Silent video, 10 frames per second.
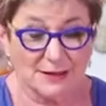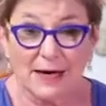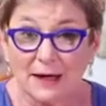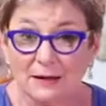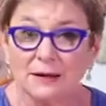
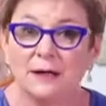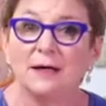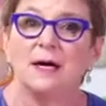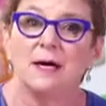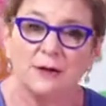Secondly,
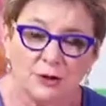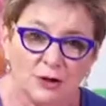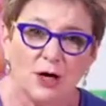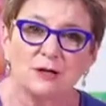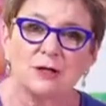the
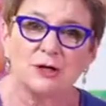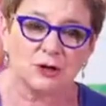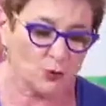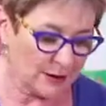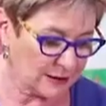chalk's going to
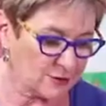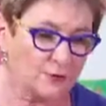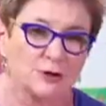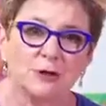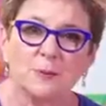
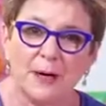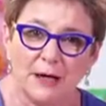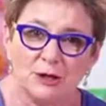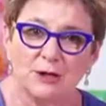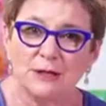transfer to the
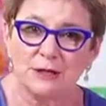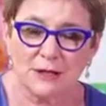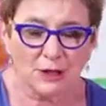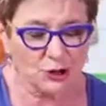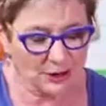page that's
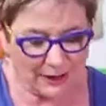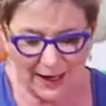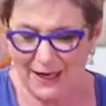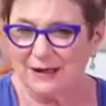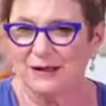touching
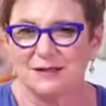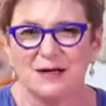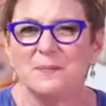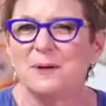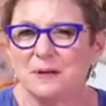and it's
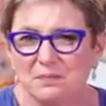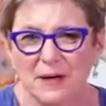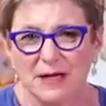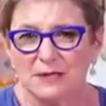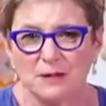a big
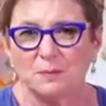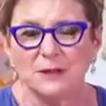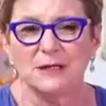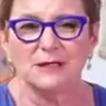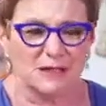mess. It
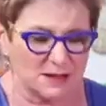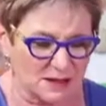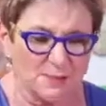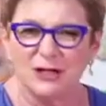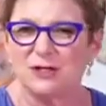bleeds and
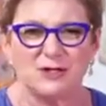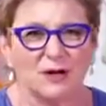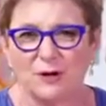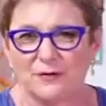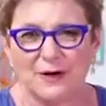smudges
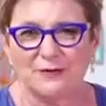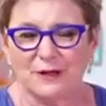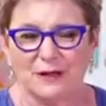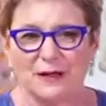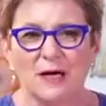all over
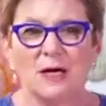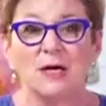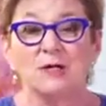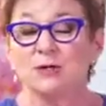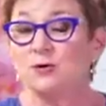everything.
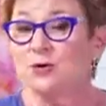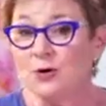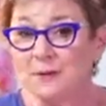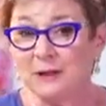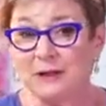So
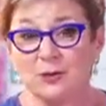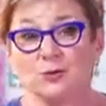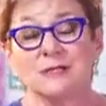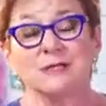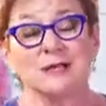normally you
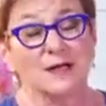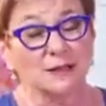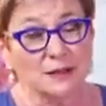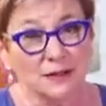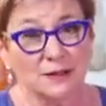would stay
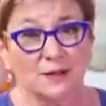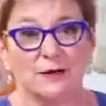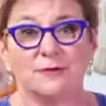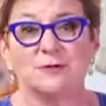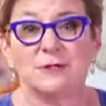clear
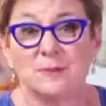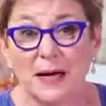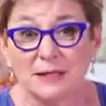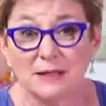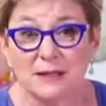of using
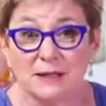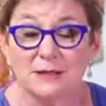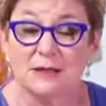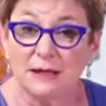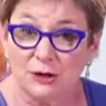
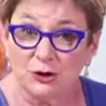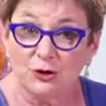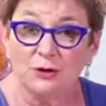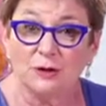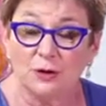pastels in a
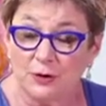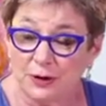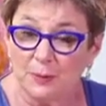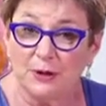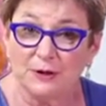journal or in
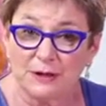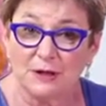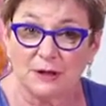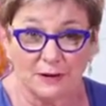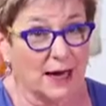a book that's
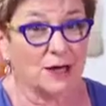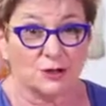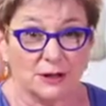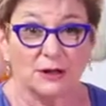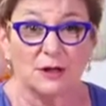going to
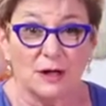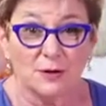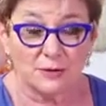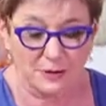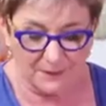actually
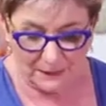close.